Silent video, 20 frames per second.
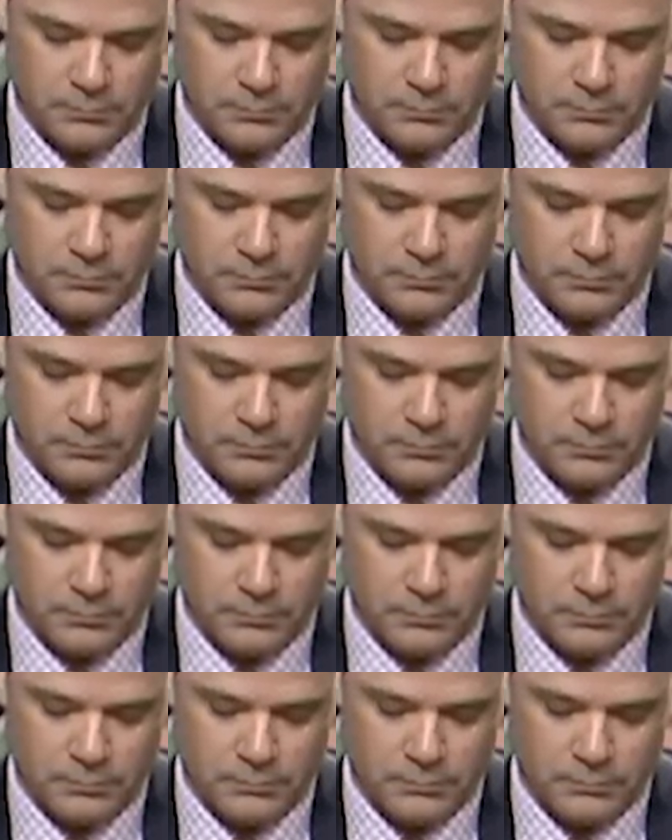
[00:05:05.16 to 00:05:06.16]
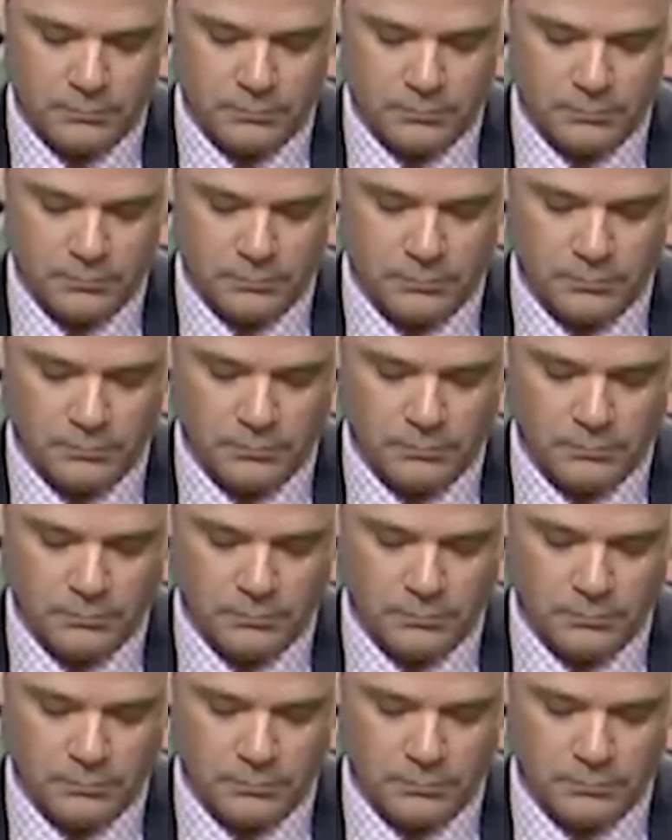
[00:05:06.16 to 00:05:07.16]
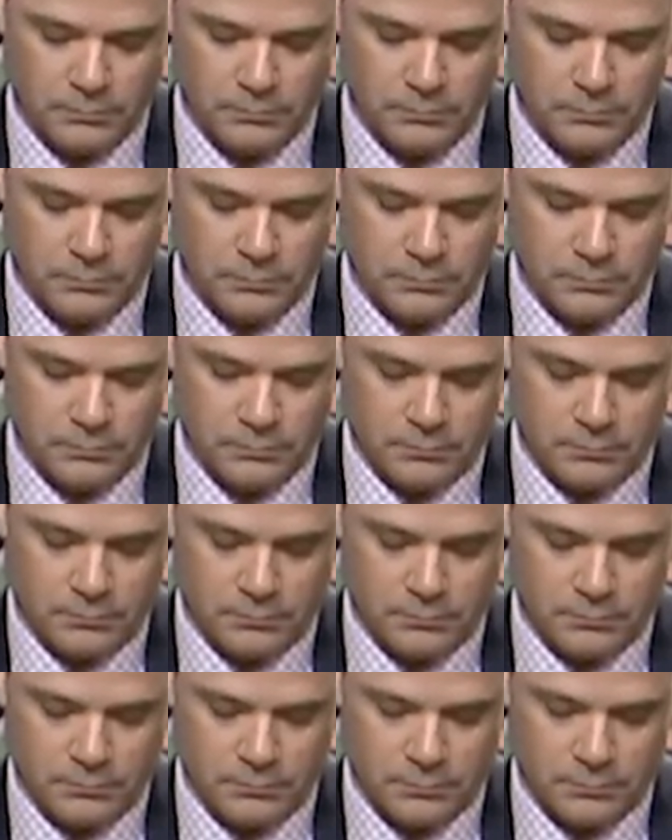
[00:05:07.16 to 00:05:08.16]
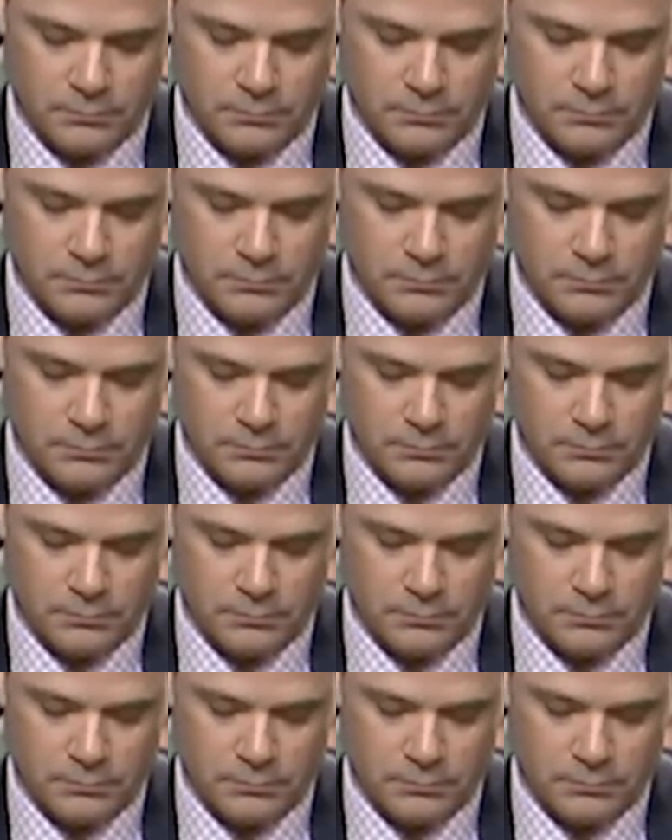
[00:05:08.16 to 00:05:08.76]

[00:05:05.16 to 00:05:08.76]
(silent)